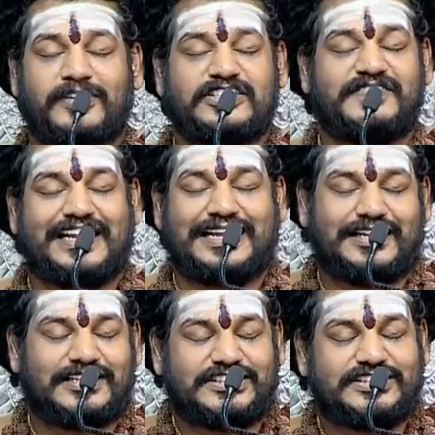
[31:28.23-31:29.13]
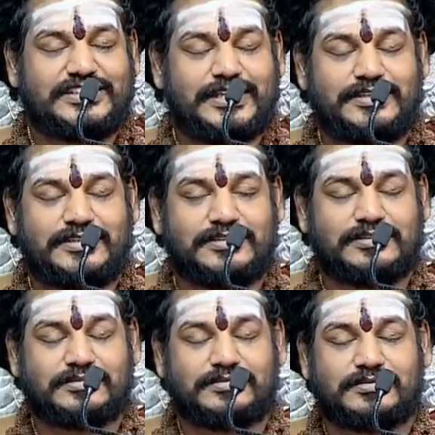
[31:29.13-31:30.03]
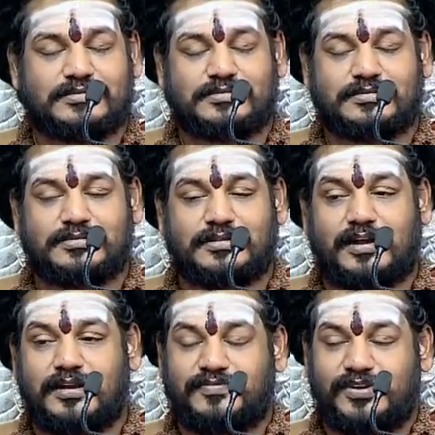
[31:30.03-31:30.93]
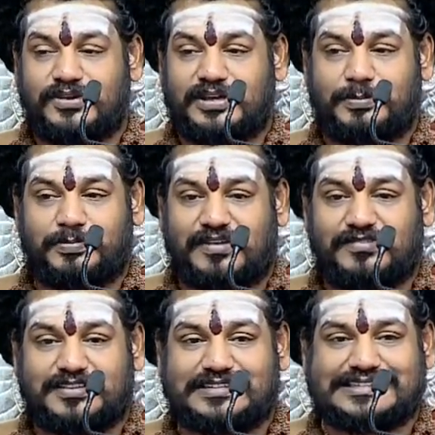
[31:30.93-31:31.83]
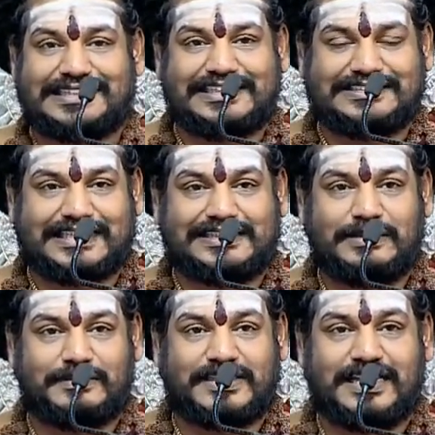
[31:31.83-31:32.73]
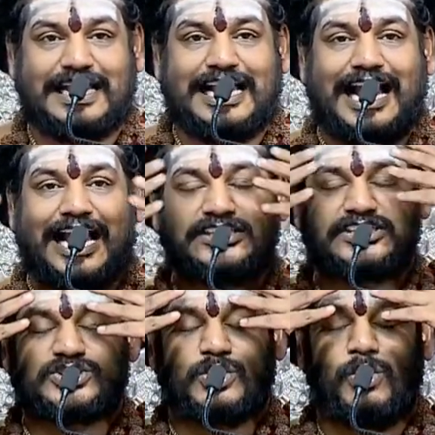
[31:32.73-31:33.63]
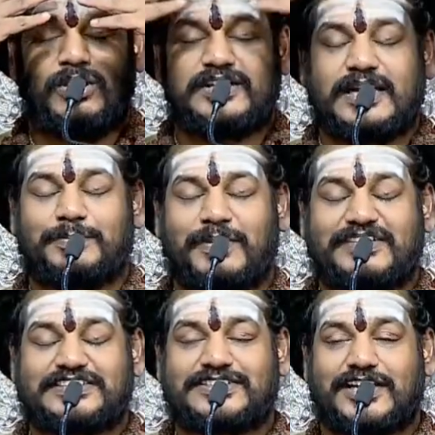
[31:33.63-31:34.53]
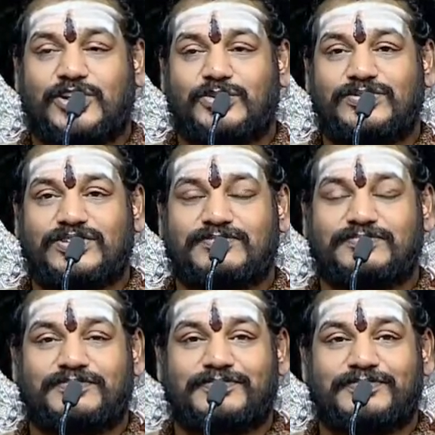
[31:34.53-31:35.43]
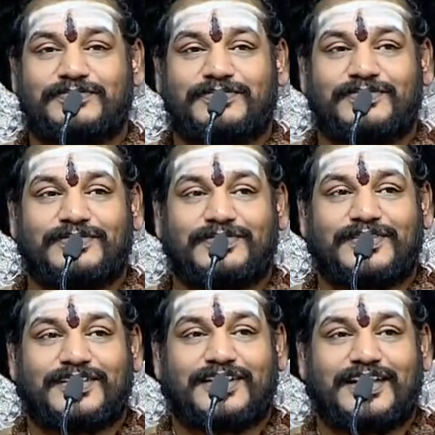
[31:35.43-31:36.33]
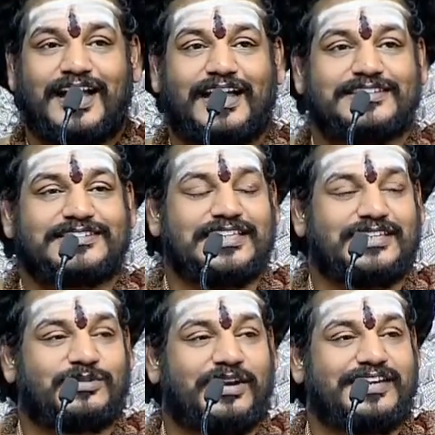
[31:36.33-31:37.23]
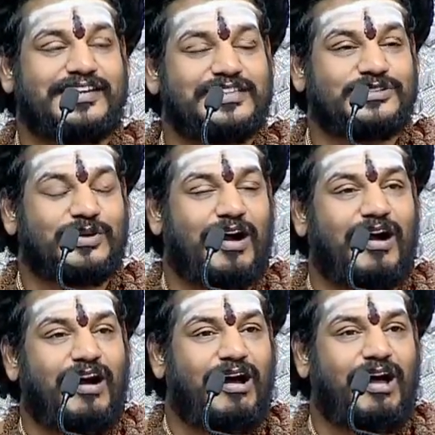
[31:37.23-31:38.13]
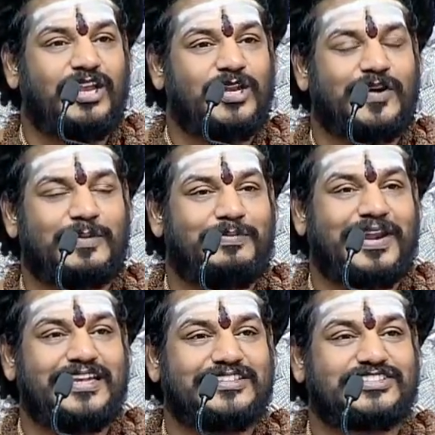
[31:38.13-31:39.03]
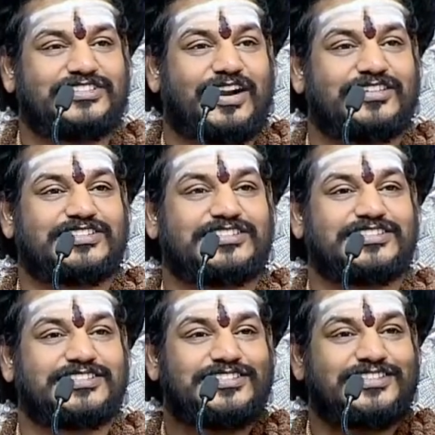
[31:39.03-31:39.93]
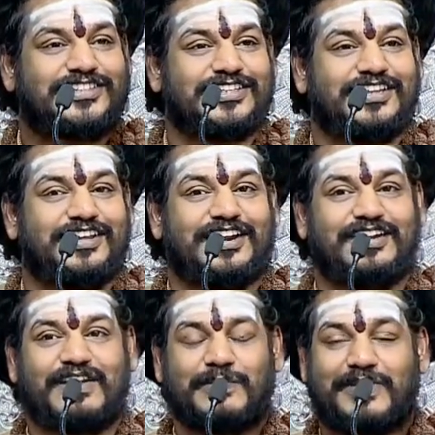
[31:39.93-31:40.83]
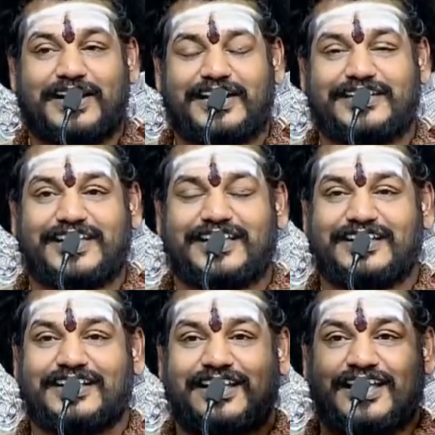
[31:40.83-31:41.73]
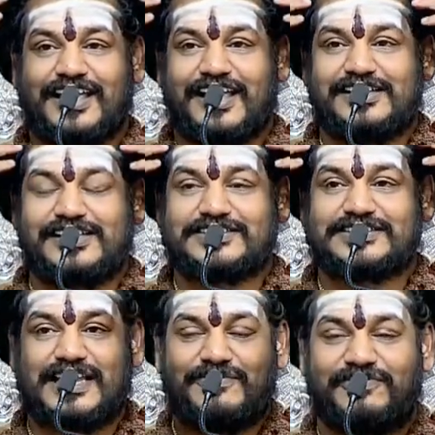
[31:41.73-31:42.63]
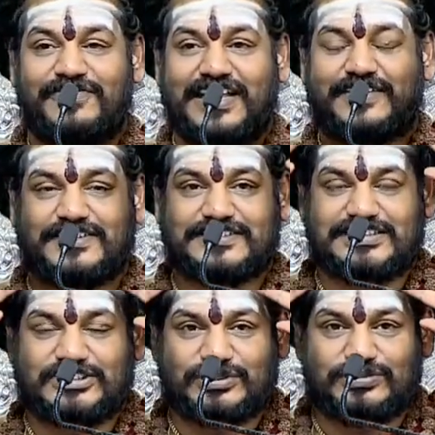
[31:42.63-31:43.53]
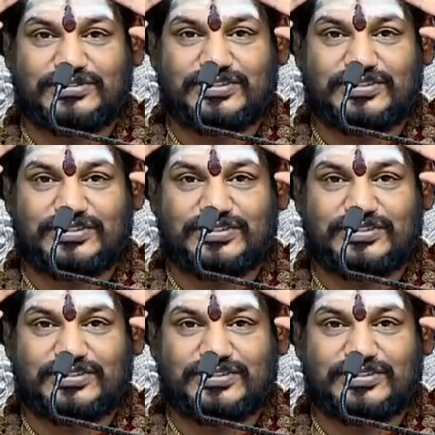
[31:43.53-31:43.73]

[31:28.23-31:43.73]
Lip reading: When I initiate all of you into powers, it is nothing but I just hold that power circuit and sit quietly, so all your brain starts reverberating in the same frequency, so